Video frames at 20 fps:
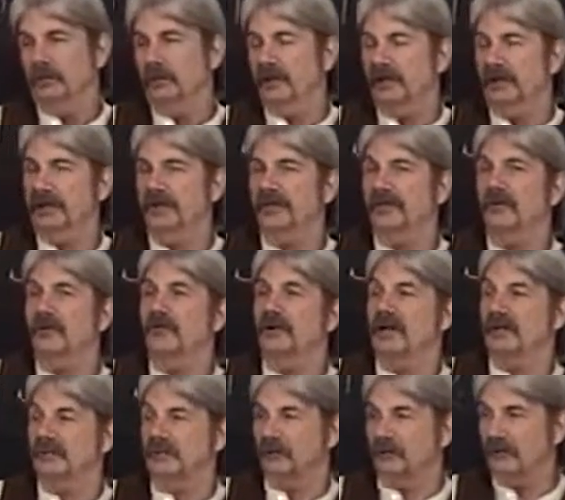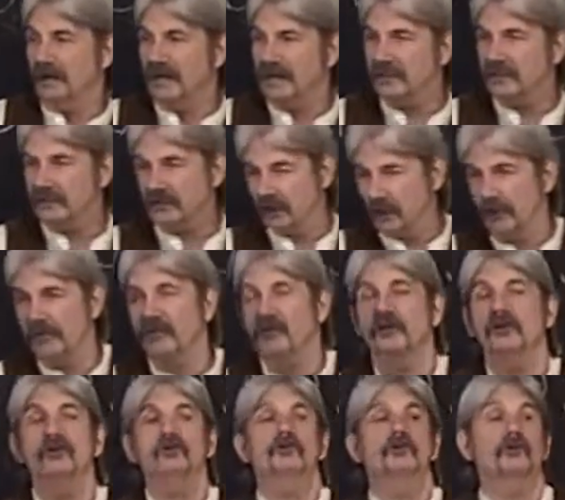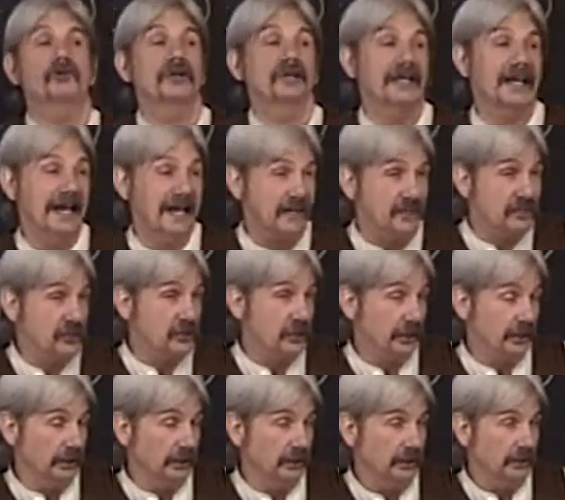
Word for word: But in the resurrection or the new creation,